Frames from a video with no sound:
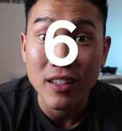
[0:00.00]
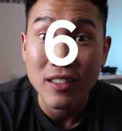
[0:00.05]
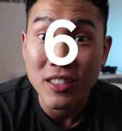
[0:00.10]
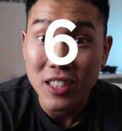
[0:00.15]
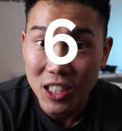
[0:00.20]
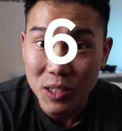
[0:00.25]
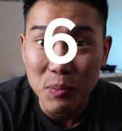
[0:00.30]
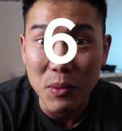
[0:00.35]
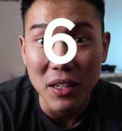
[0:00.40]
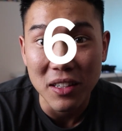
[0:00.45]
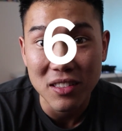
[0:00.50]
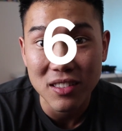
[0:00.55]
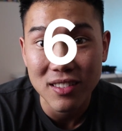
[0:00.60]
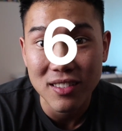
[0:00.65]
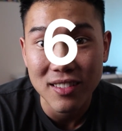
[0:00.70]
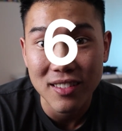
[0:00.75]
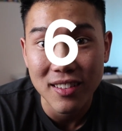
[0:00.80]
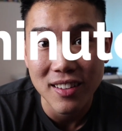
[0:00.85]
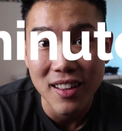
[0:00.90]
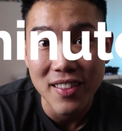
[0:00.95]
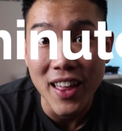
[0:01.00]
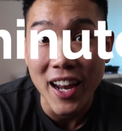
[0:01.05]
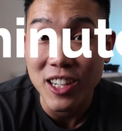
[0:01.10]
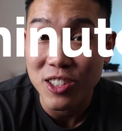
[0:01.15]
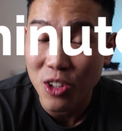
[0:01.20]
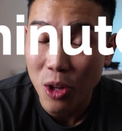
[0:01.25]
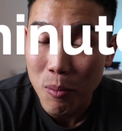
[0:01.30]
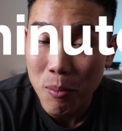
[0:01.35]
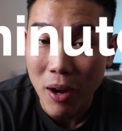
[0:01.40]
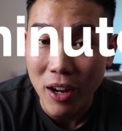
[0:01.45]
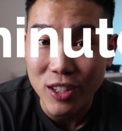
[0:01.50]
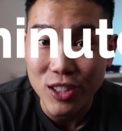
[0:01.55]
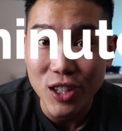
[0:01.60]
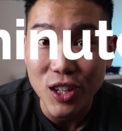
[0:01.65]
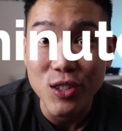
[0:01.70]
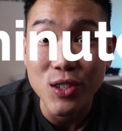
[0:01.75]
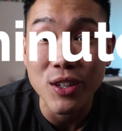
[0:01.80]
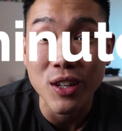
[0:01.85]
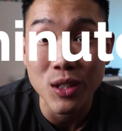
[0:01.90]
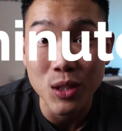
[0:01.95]
6 minutes. That is not much.
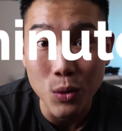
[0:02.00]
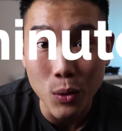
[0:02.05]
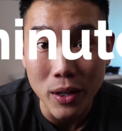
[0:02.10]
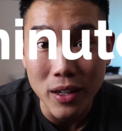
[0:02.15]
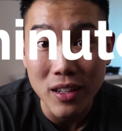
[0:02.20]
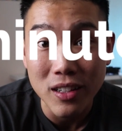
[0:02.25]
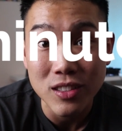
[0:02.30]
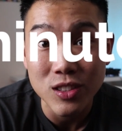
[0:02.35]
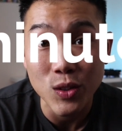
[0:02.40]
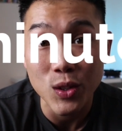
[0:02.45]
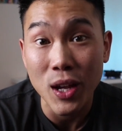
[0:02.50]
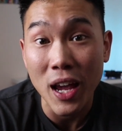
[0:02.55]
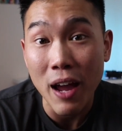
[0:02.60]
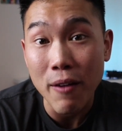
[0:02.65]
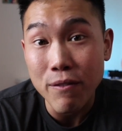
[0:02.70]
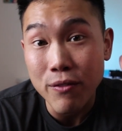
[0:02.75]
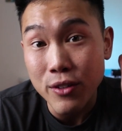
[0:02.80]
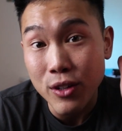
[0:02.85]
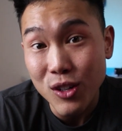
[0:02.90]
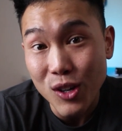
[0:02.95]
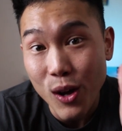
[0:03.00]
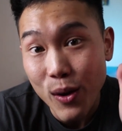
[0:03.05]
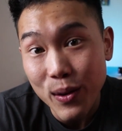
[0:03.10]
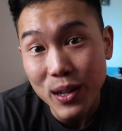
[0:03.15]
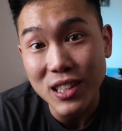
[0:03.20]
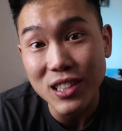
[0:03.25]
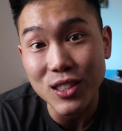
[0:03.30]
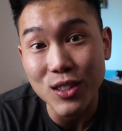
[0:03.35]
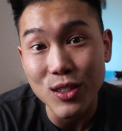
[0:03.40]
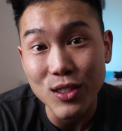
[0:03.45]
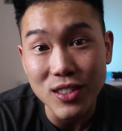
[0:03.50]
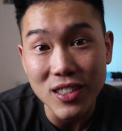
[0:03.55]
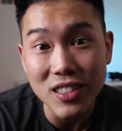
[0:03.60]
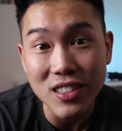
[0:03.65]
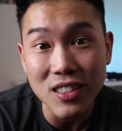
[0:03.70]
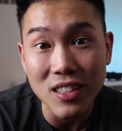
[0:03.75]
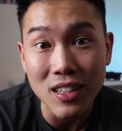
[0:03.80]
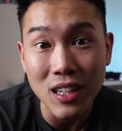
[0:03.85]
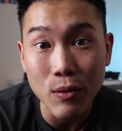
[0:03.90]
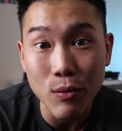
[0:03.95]
You can do it. So you have no
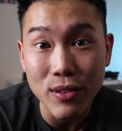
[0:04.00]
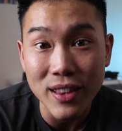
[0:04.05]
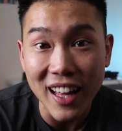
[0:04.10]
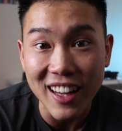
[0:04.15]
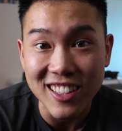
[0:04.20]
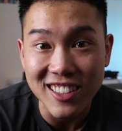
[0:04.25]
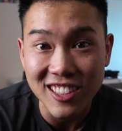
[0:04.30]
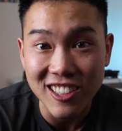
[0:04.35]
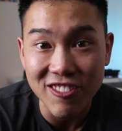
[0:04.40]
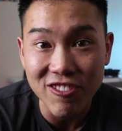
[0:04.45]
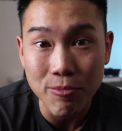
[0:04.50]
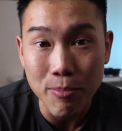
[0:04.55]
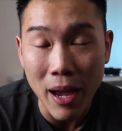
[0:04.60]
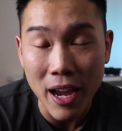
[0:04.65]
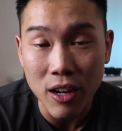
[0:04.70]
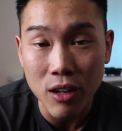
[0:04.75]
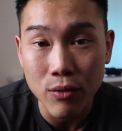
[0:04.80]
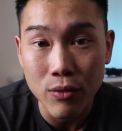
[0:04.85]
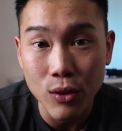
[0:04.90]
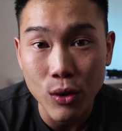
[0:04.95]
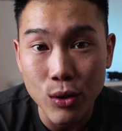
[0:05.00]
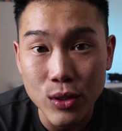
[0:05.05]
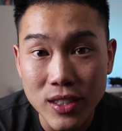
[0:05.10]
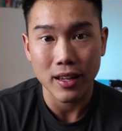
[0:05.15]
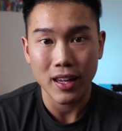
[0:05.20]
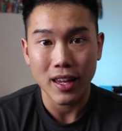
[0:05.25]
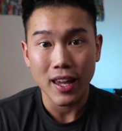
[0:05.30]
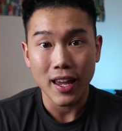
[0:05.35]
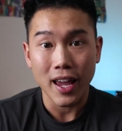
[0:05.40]
excuses to live with that stiff back of yours.